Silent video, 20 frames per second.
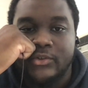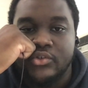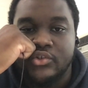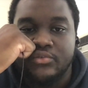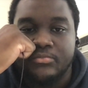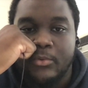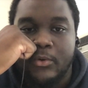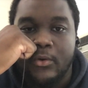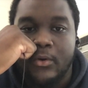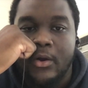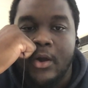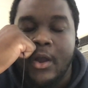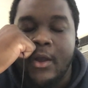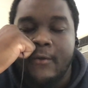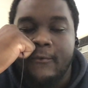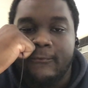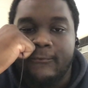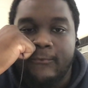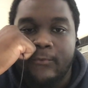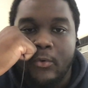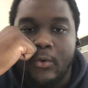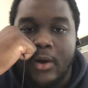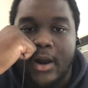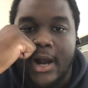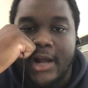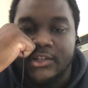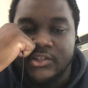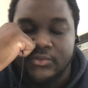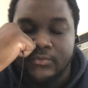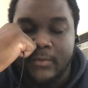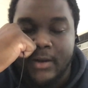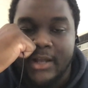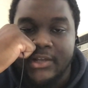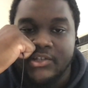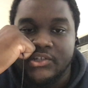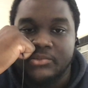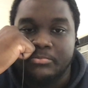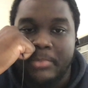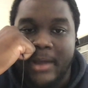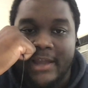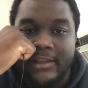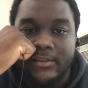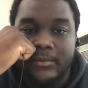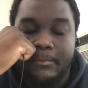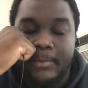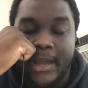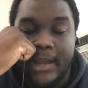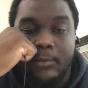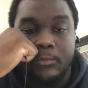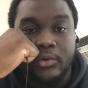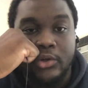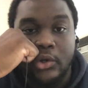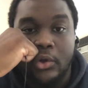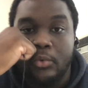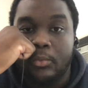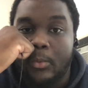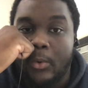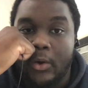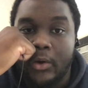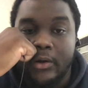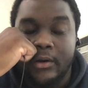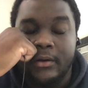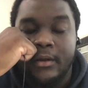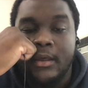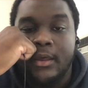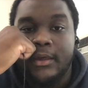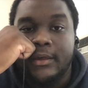you smoke 4 entourages back to back with no water.